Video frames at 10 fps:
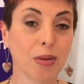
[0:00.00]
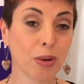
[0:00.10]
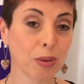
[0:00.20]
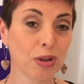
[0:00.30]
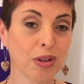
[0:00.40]

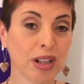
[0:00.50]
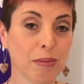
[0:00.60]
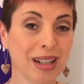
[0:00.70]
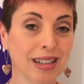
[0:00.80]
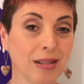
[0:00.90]
We would
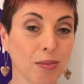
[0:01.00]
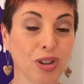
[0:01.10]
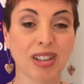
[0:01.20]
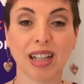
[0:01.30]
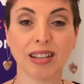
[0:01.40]
recommend
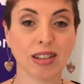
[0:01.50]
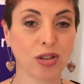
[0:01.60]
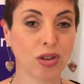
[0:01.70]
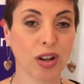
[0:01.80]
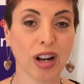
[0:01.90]
pretend that
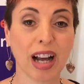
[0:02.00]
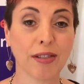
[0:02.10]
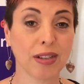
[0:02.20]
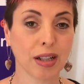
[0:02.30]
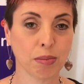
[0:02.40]
you don't
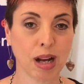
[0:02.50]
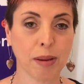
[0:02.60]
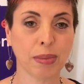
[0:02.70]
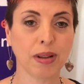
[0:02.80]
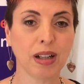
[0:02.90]
have that
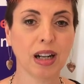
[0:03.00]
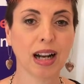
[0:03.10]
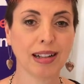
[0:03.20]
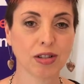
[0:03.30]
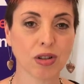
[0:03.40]
map
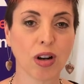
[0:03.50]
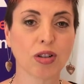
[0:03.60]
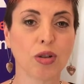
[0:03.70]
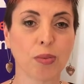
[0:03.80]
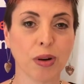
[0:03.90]
and
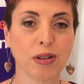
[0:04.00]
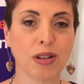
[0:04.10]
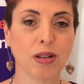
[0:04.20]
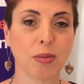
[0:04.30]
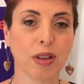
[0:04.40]
start your
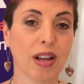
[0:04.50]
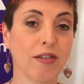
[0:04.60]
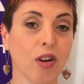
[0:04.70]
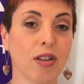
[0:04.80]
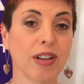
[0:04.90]
process with
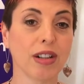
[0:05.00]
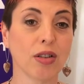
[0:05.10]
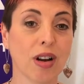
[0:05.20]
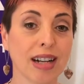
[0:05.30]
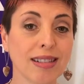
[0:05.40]
involving the
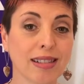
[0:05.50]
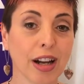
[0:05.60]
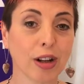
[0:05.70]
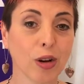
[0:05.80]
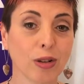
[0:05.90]
right
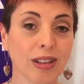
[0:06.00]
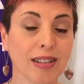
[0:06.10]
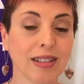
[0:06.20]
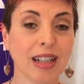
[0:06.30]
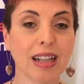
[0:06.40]

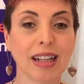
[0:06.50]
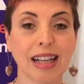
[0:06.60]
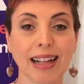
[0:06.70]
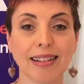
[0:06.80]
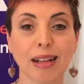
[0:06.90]
stakeholders,
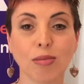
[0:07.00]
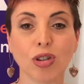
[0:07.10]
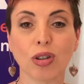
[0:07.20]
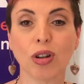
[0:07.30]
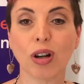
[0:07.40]
get them
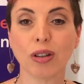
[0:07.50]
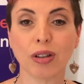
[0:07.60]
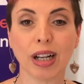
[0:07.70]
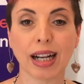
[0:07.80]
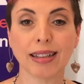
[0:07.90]
to
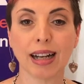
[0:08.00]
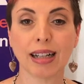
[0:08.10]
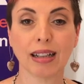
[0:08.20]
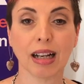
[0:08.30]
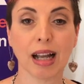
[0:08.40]
co-create
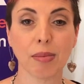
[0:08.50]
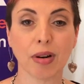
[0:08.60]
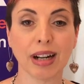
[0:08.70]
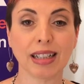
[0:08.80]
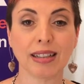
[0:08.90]
and
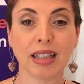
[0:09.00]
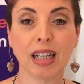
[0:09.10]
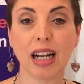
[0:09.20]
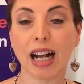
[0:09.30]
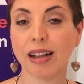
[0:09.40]
collaborate,
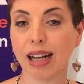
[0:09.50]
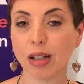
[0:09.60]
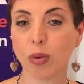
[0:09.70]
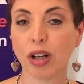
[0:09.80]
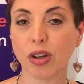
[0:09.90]
and
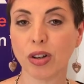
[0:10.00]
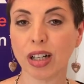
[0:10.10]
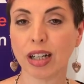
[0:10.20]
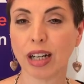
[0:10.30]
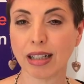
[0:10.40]
that way you're
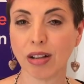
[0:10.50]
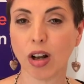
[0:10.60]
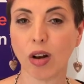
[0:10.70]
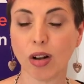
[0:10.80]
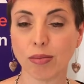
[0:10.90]
going to get
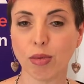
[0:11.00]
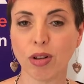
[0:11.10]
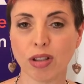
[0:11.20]
a lot more